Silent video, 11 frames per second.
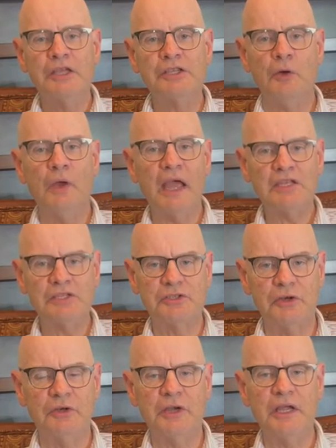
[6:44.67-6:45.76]
So
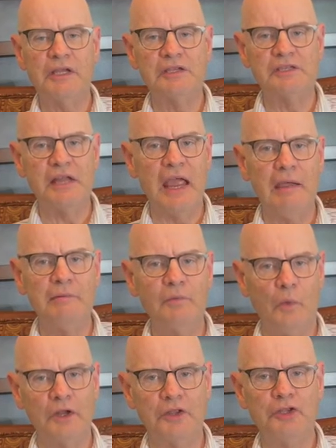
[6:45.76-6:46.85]
Esther is named
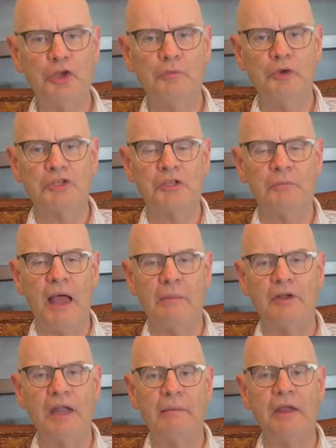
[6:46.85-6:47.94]
one of the two books of the
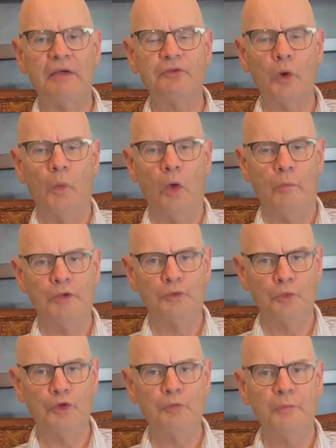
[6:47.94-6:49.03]
Bible named after a woman,
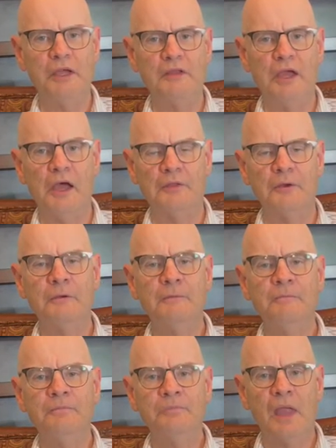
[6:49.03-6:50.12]
Ruth being the other.
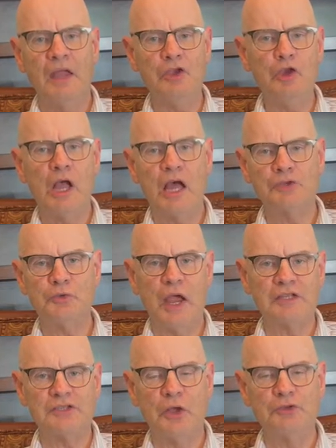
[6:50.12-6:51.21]
And you
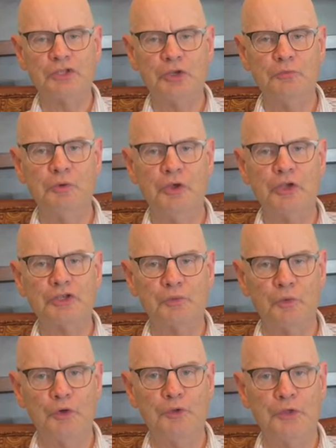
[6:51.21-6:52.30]
contrast those two books.
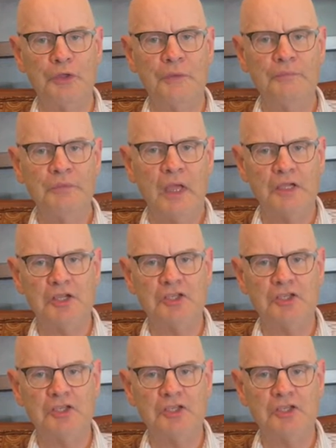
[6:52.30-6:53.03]
Ruth is a